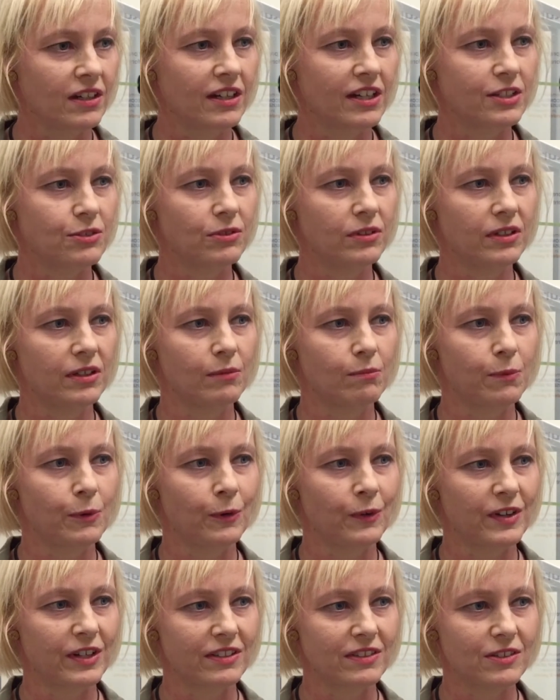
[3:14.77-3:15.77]
It's really
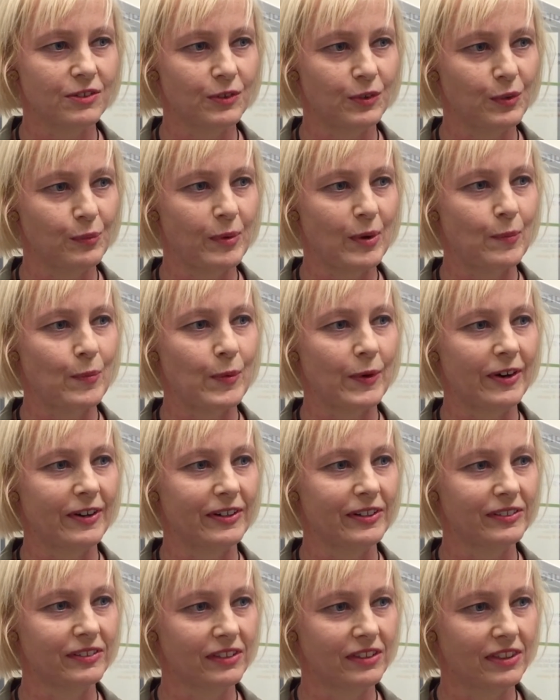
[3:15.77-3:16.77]
important to
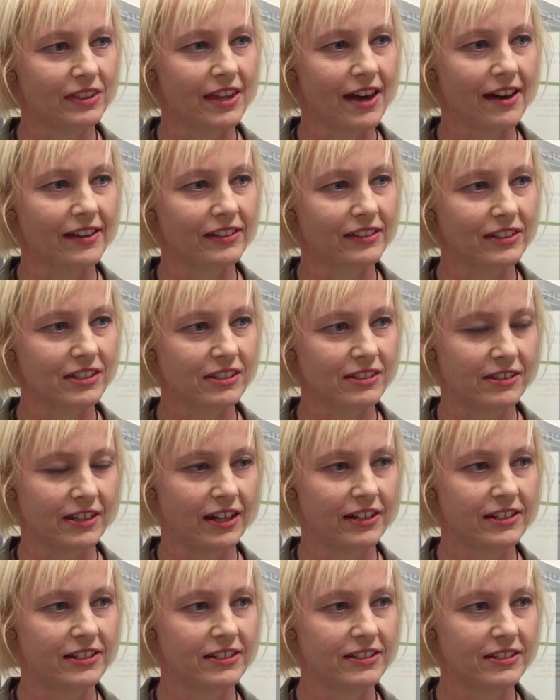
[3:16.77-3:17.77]
remember that the
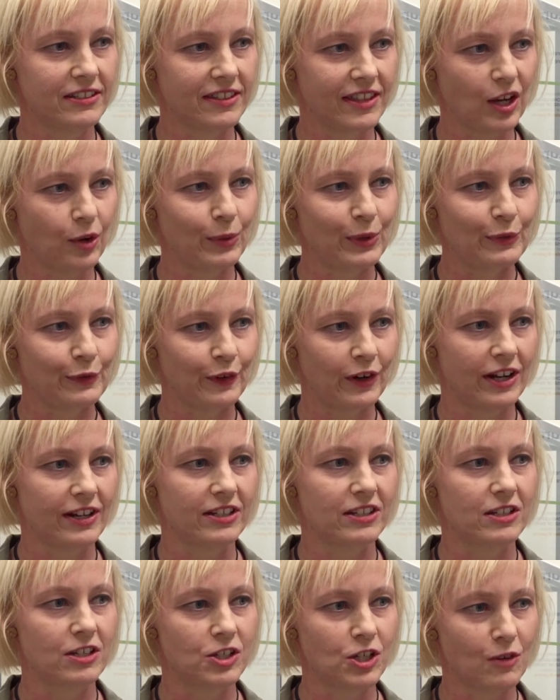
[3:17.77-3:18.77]
studies that we find as
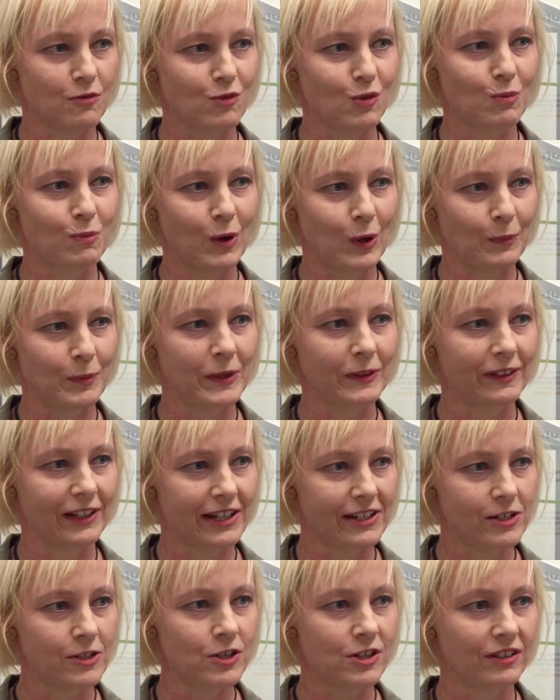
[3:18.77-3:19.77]
a general
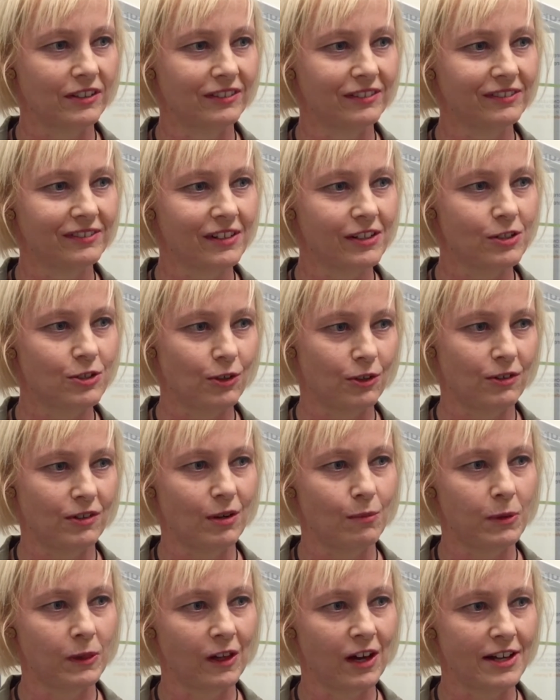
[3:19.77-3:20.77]
population don't
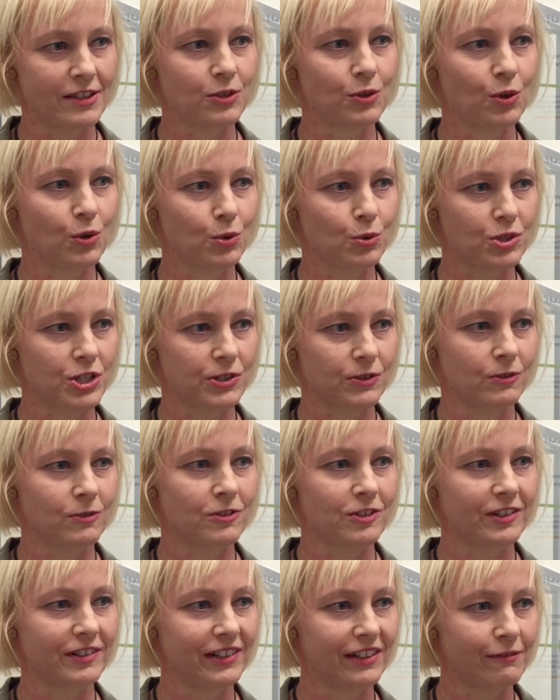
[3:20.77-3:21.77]
apply to all
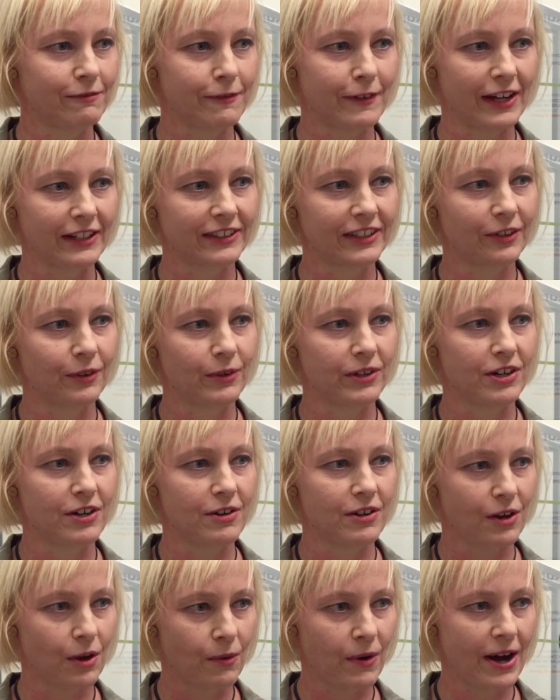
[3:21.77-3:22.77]
children. In fact, there were
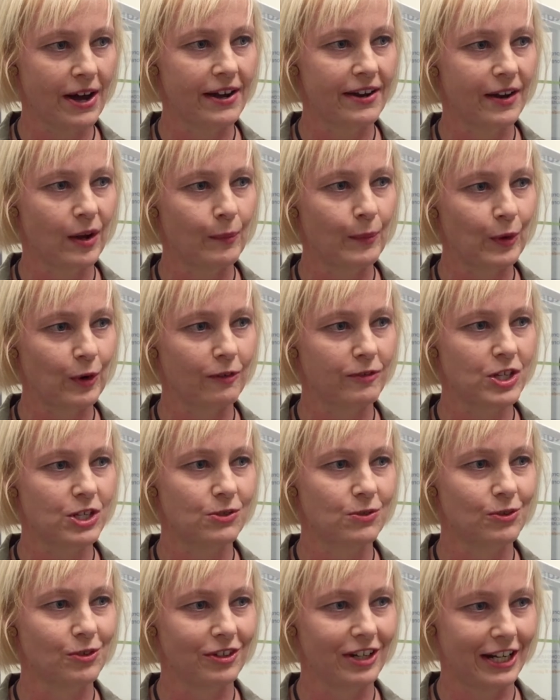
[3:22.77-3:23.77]
quite a number of
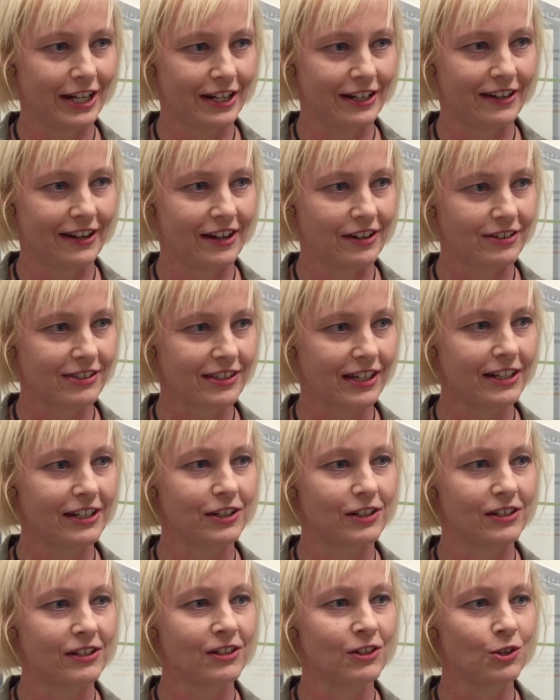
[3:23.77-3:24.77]
children in our
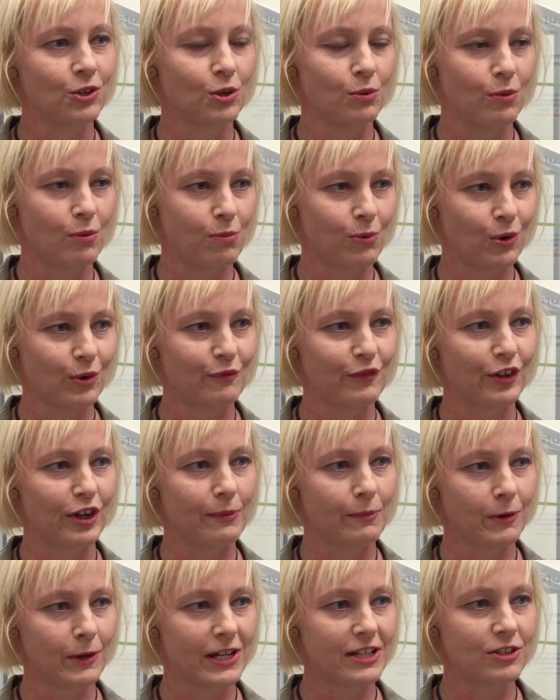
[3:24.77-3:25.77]
study who were born very
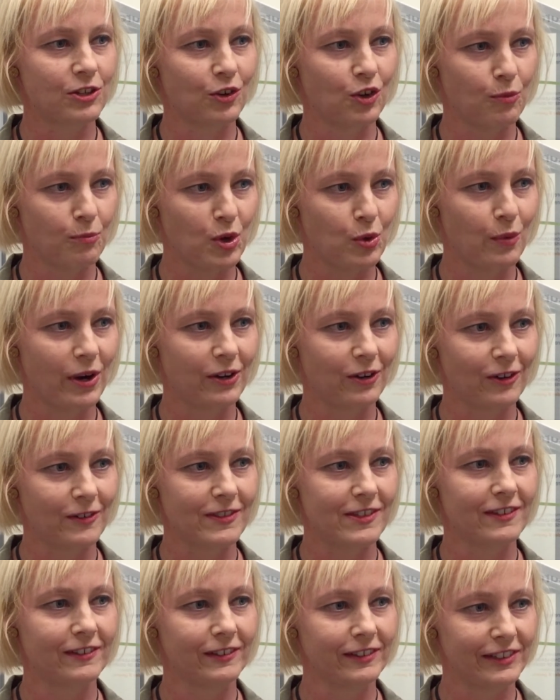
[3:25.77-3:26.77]
preterm who went on
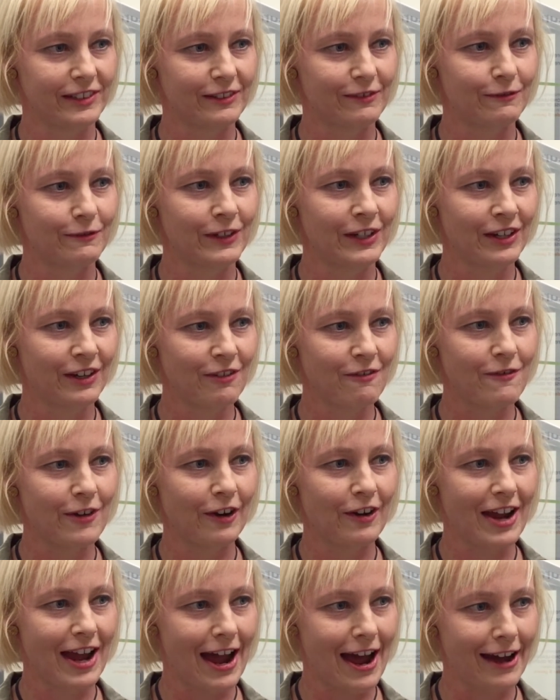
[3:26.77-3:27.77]
to live
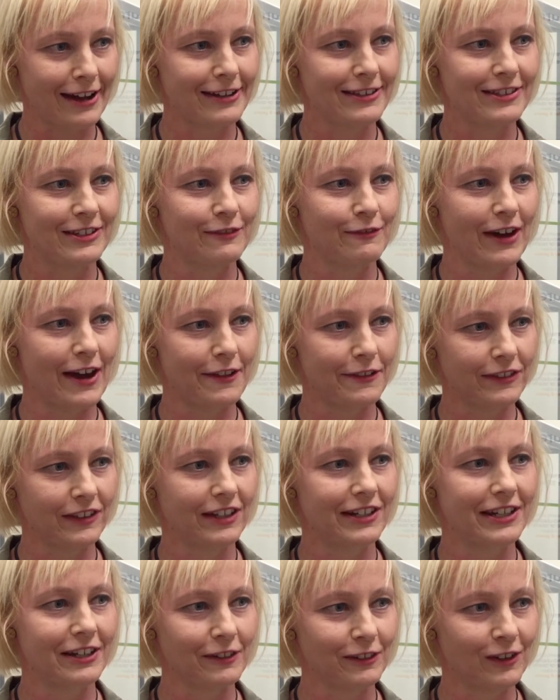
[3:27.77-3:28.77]
very active
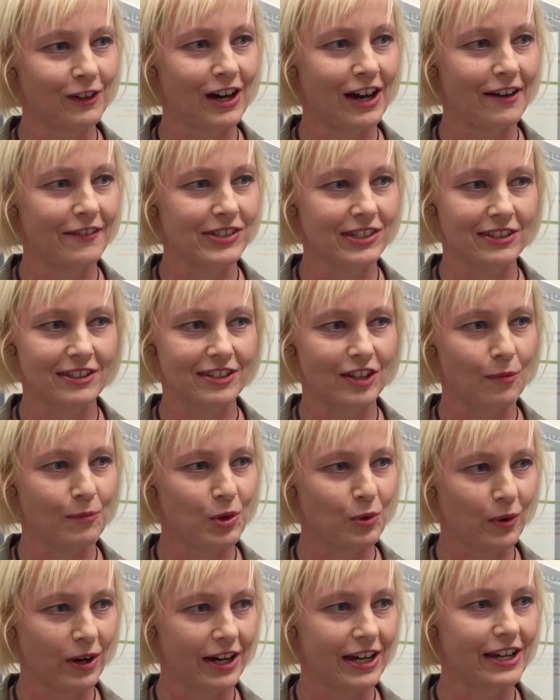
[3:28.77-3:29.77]
athletic lives, and some who
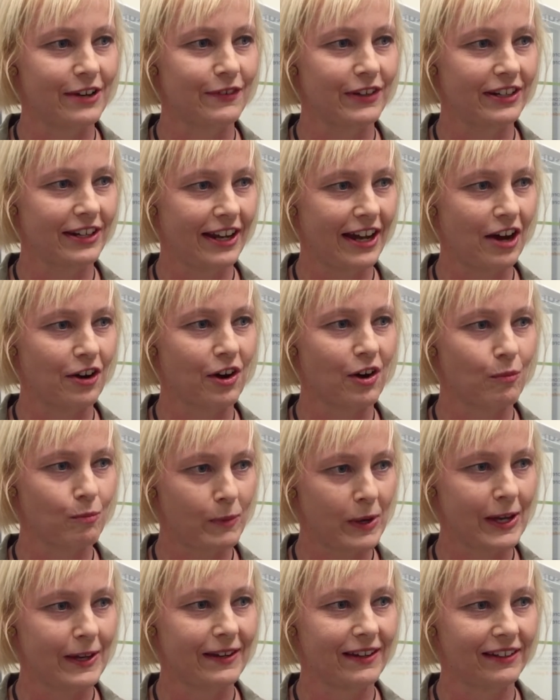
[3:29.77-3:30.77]
are even now
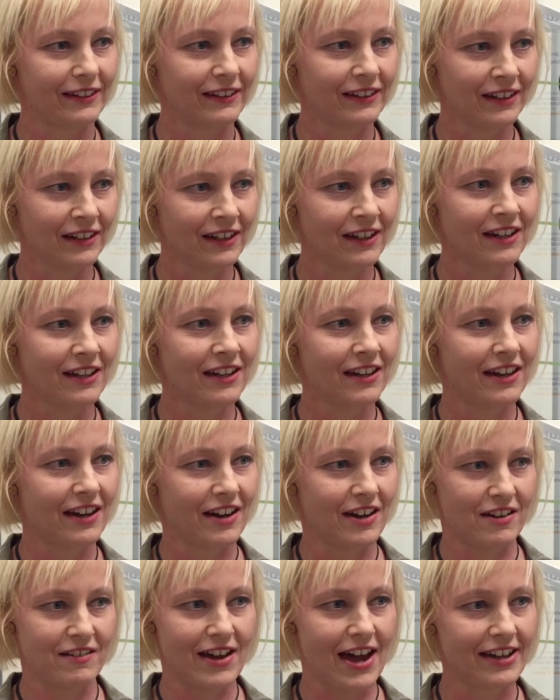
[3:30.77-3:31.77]
competing
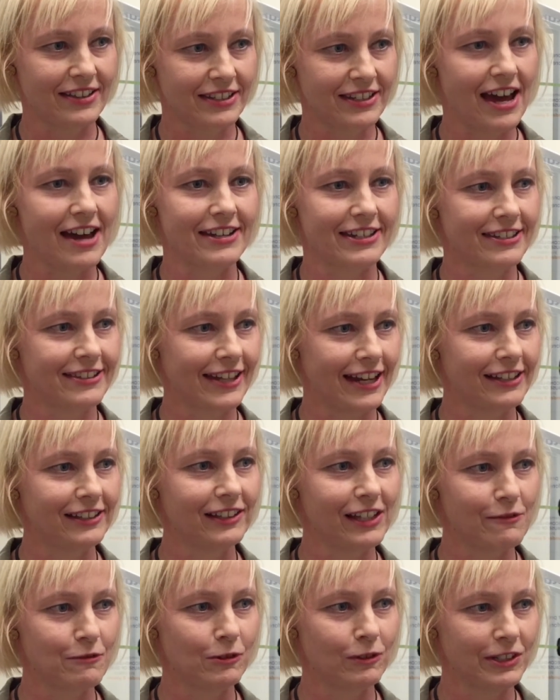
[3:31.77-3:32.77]
at a state
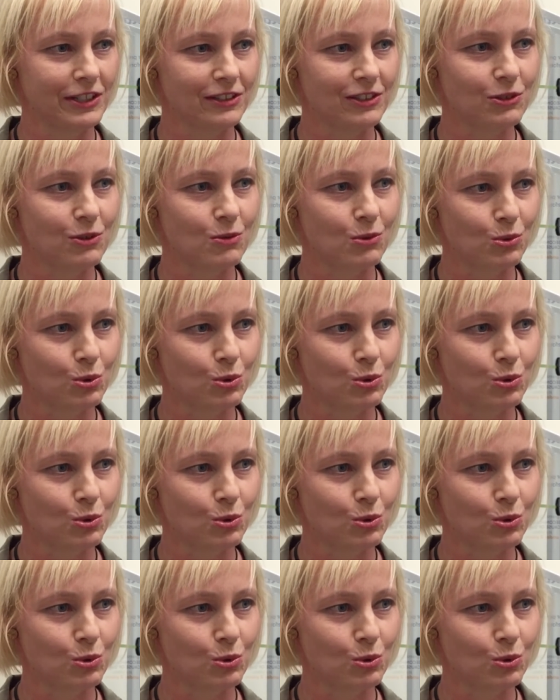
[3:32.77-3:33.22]
level in school